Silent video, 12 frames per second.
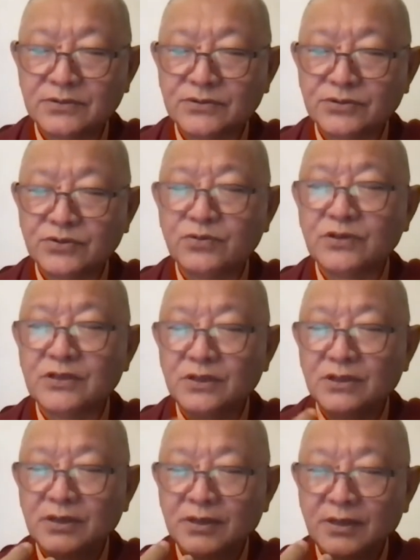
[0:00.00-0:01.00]
show
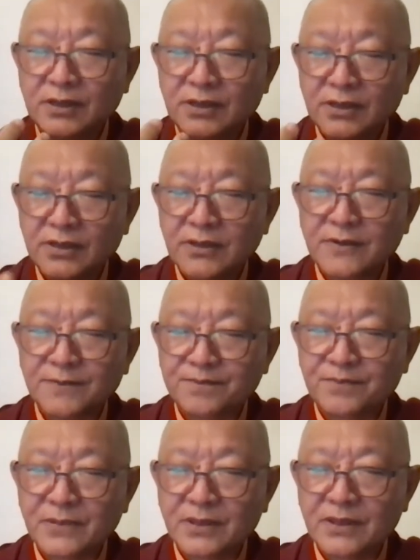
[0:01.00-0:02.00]
the
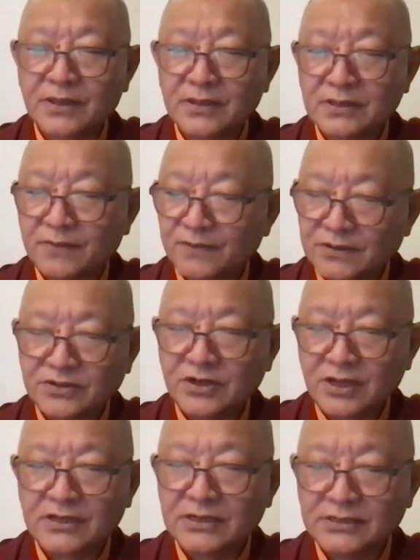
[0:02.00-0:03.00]

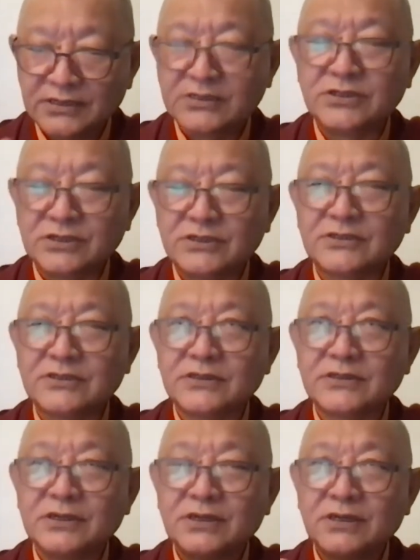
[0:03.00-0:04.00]
Vajrayana teachings.